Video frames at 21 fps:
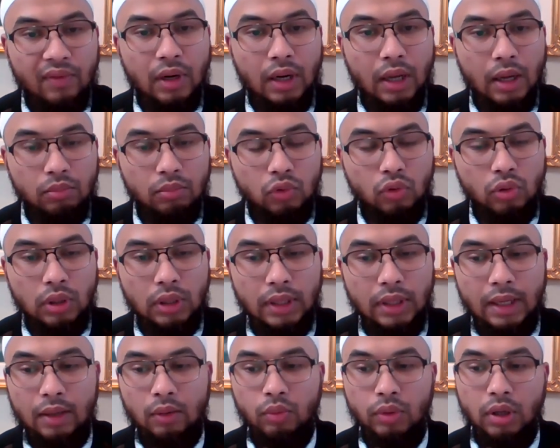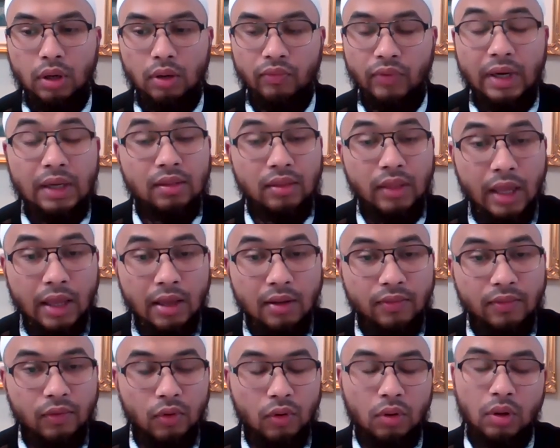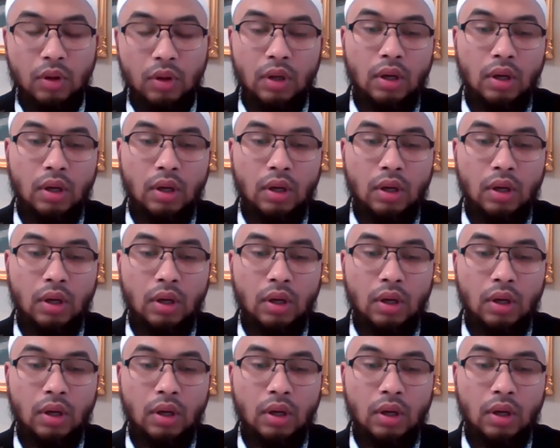alhamdulillah, we are very thankful